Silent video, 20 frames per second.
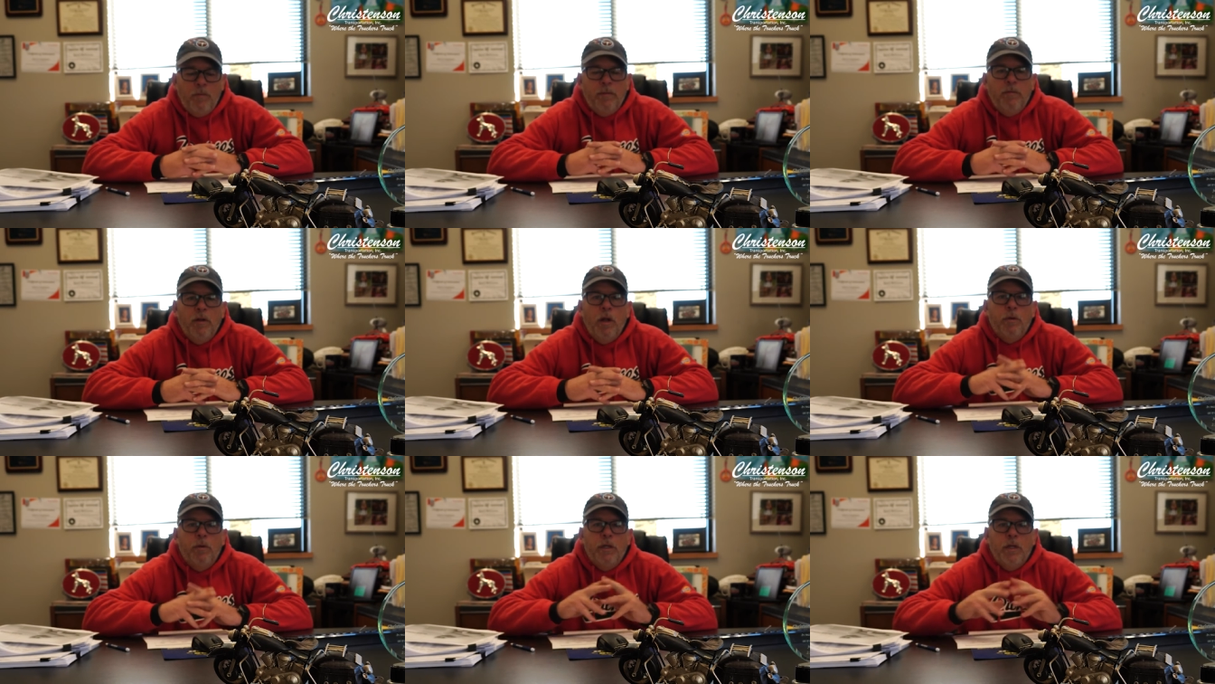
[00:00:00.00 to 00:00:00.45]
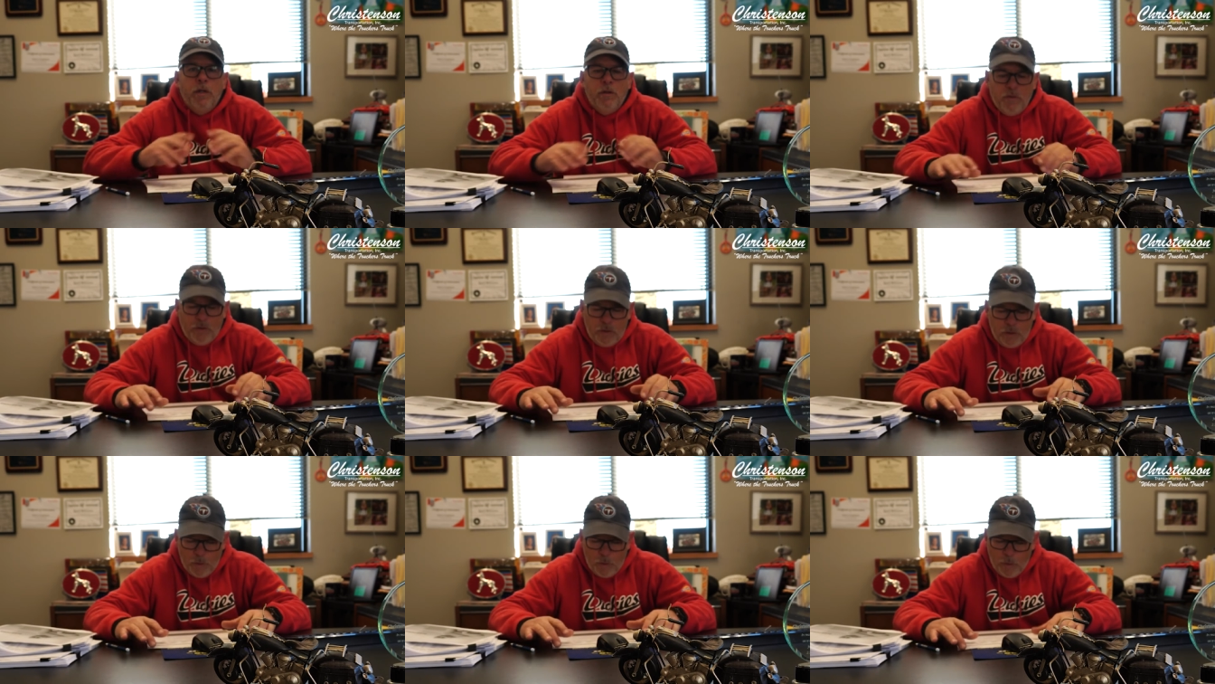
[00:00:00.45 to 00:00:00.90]
We've lowered
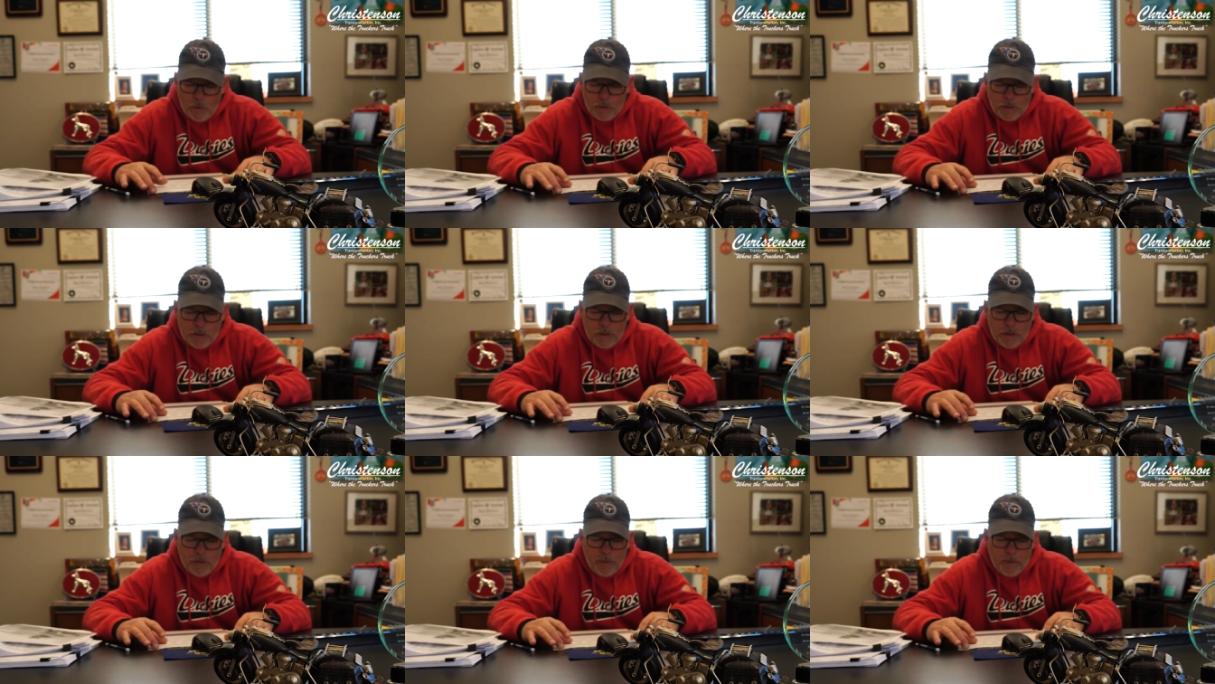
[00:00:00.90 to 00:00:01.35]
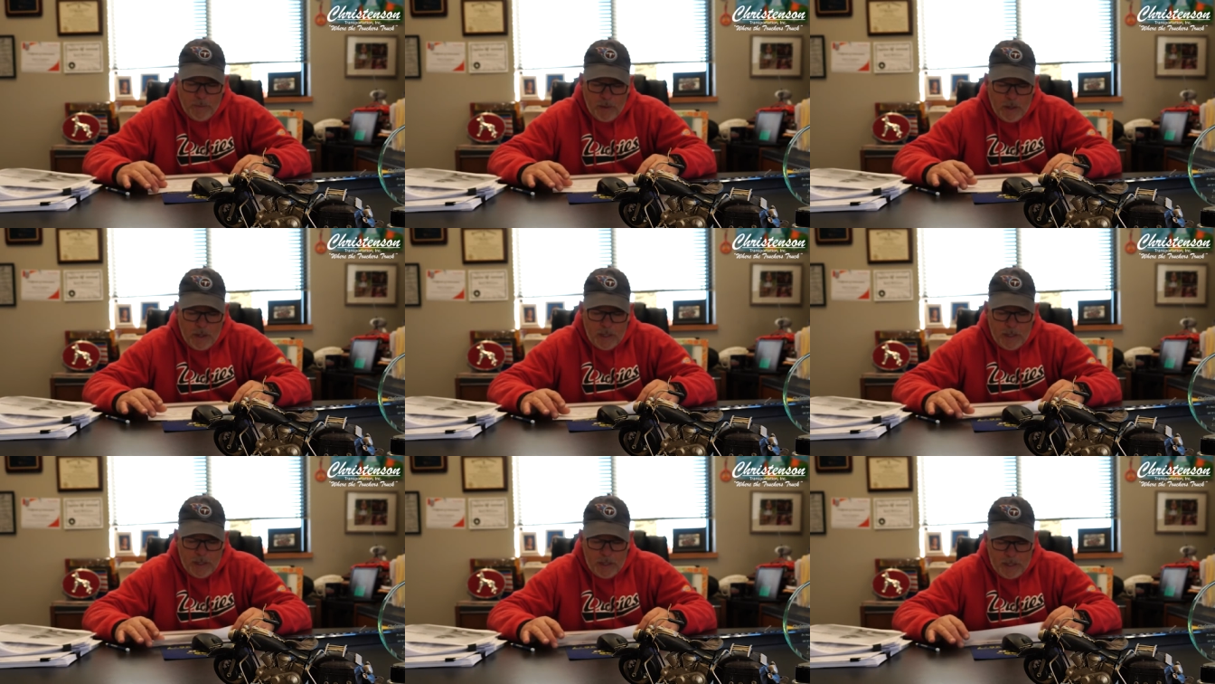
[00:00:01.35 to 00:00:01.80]
those scores, so uh,
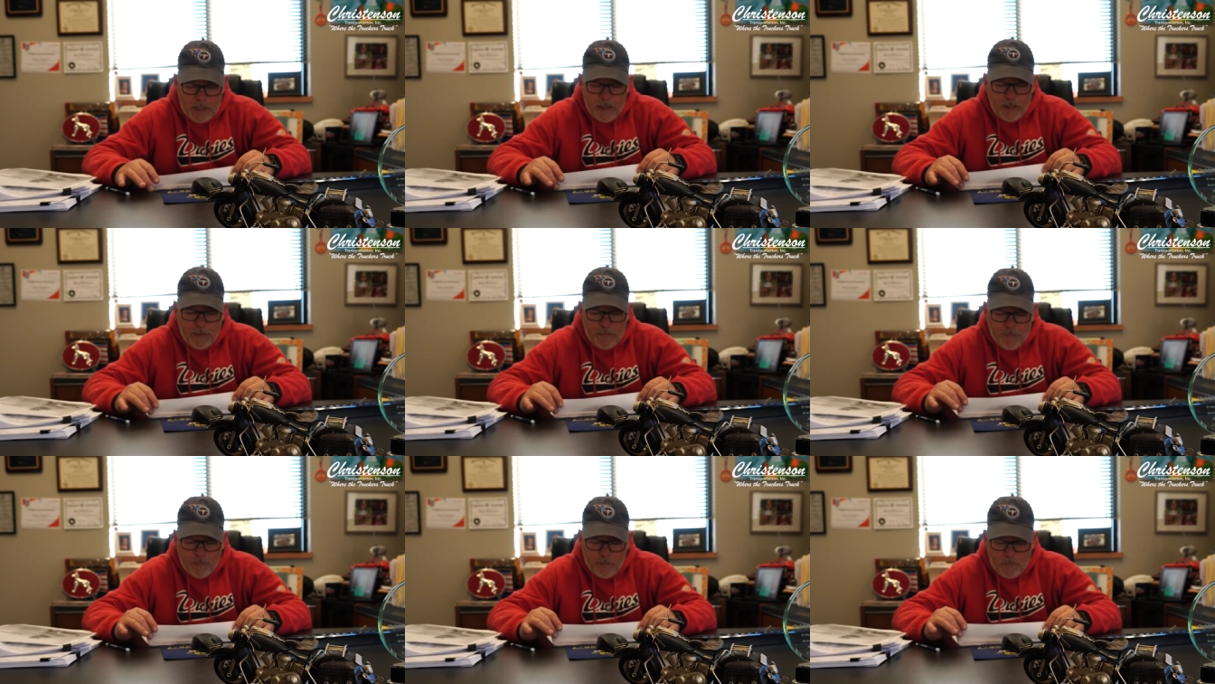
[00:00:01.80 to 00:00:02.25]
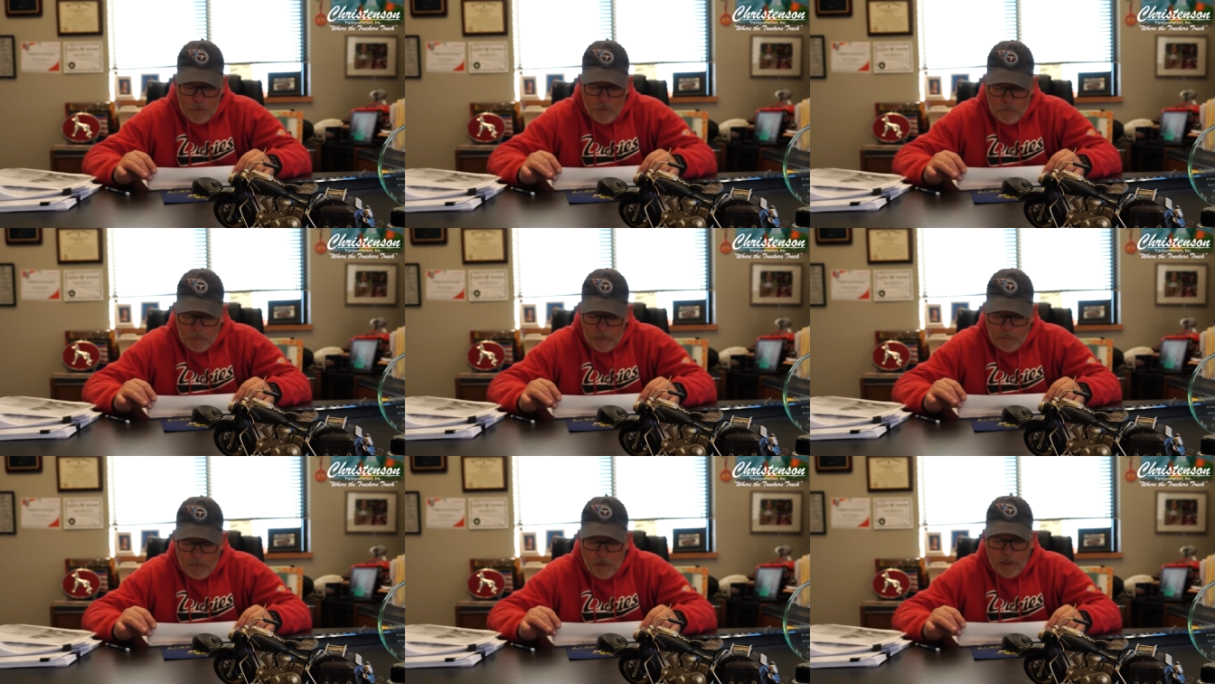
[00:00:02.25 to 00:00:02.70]

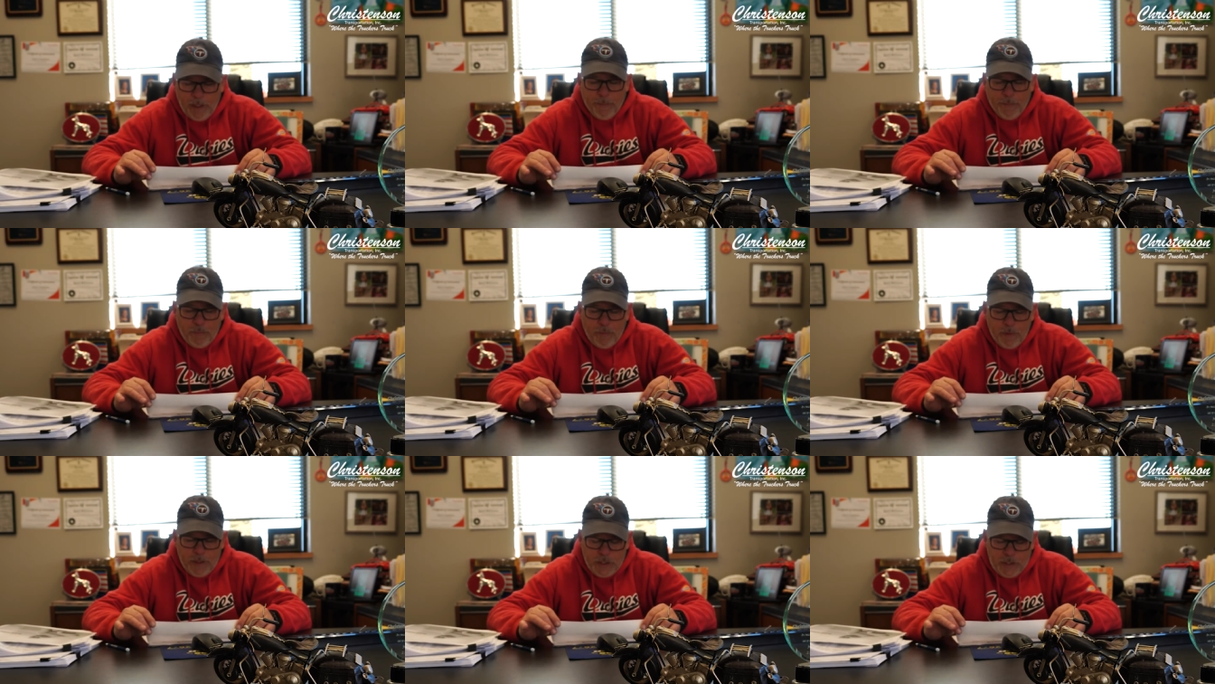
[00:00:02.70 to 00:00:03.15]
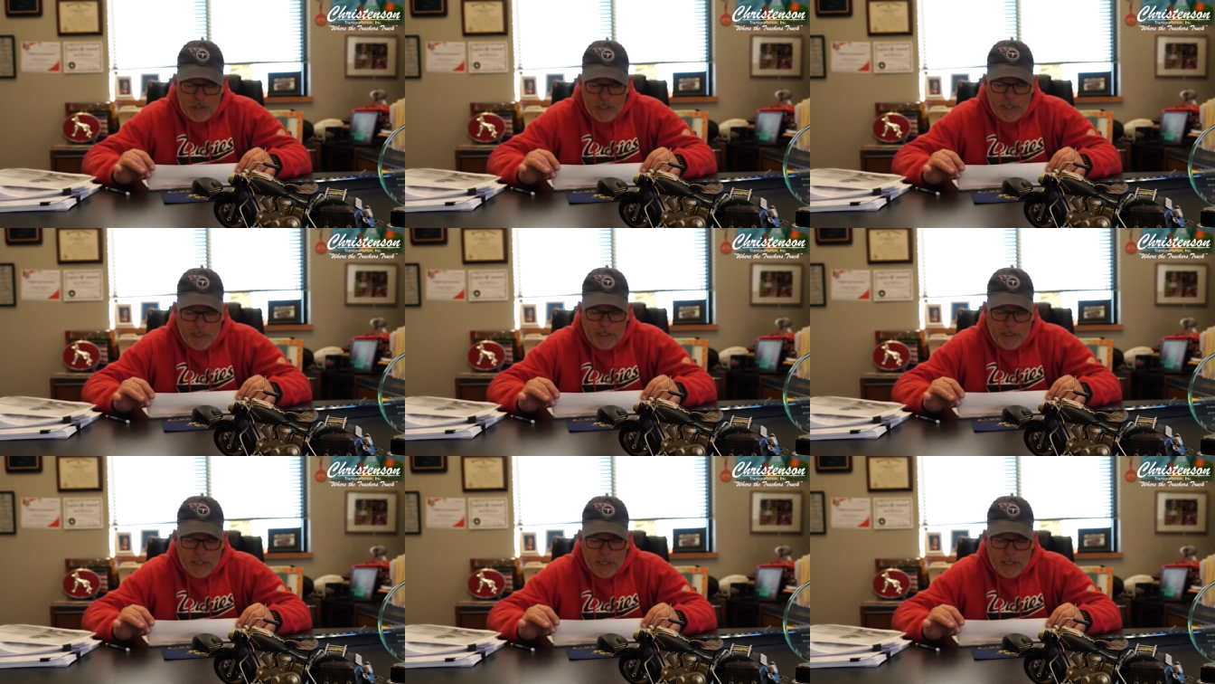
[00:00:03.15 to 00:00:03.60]
we really
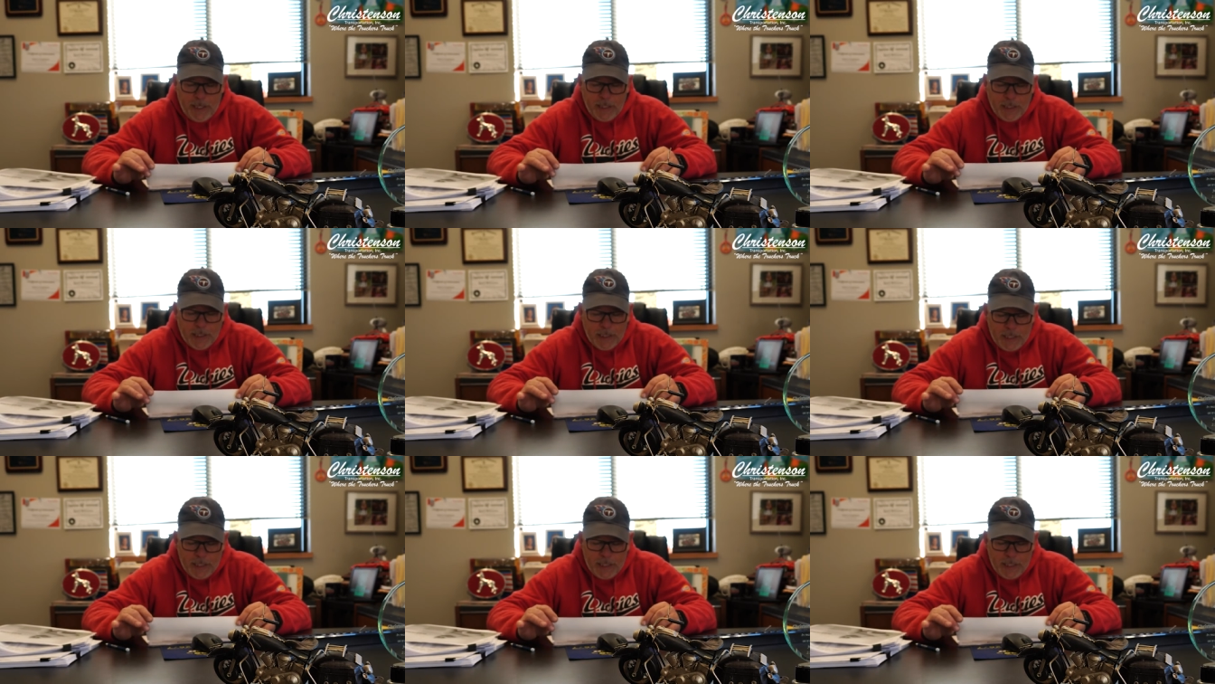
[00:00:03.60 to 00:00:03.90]
appreciate that.